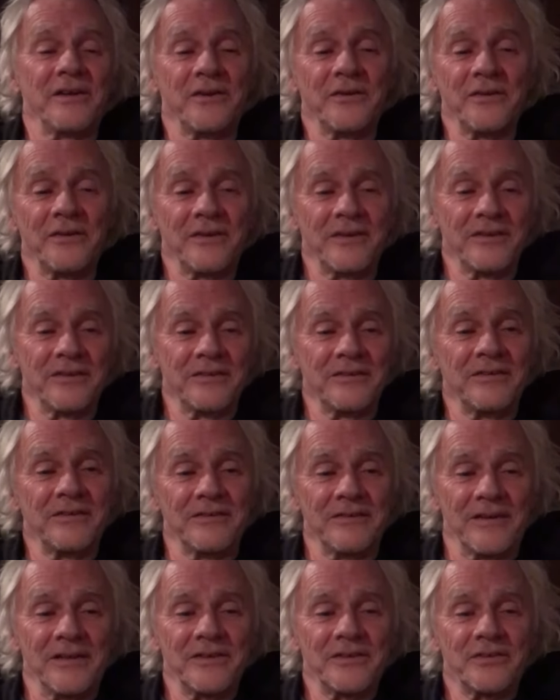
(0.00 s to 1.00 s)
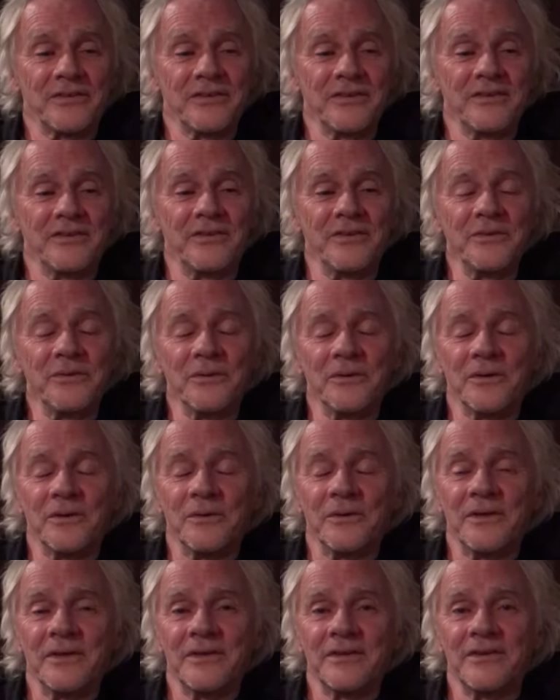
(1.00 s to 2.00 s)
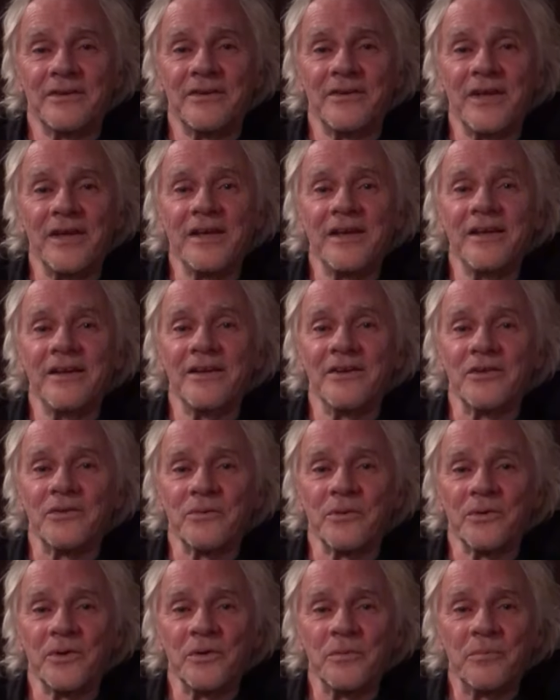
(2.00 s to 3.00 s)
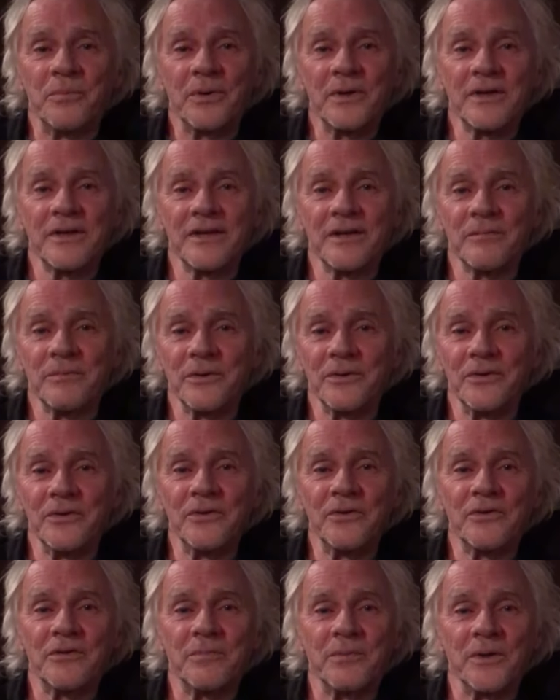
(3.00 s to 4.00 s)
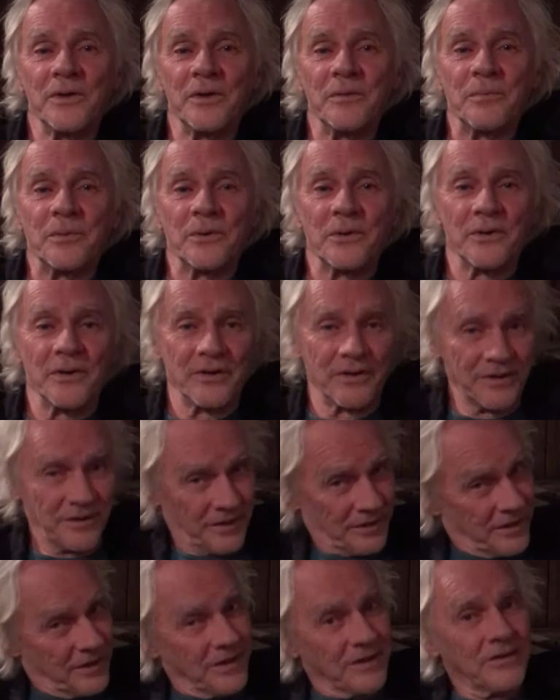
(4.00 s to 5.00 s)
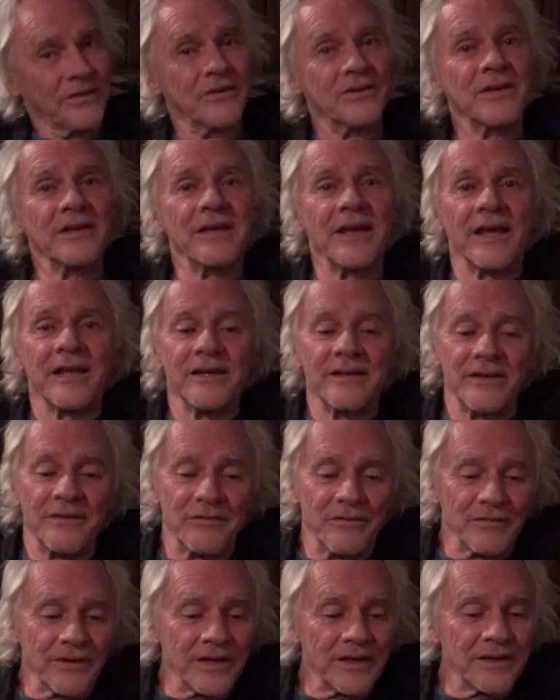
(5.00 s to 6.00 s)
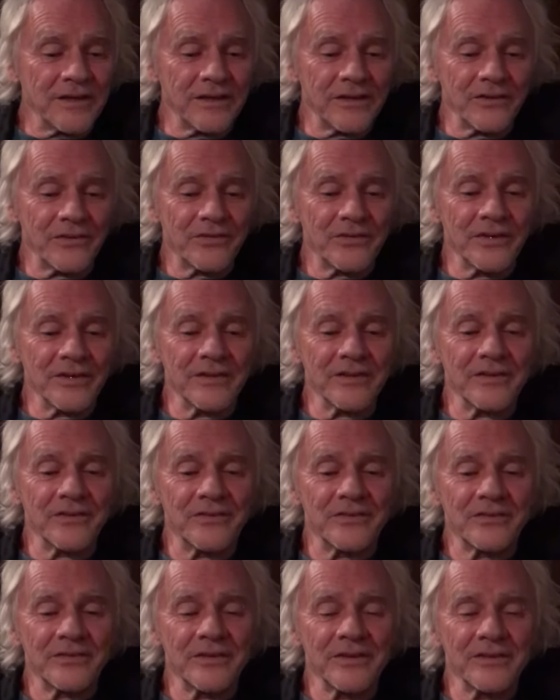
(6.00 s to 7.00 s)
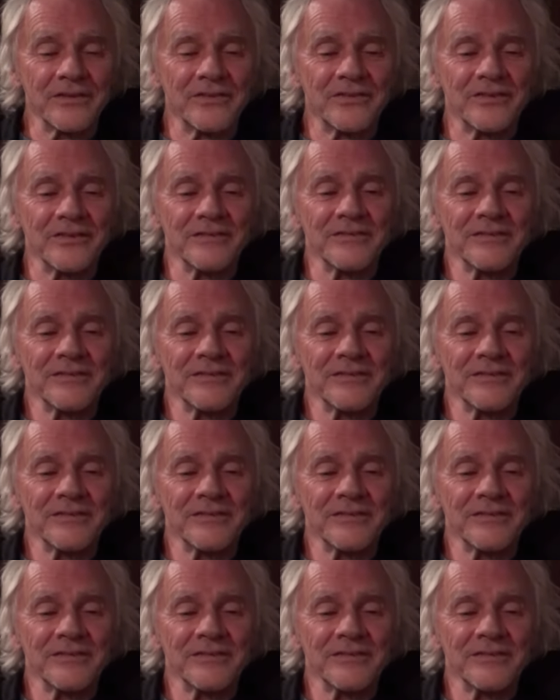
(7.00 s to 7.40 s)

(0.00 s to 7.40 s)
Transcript: You, you, you actually do know what day it is without picking up a newspaper or looking at a device, and it's it's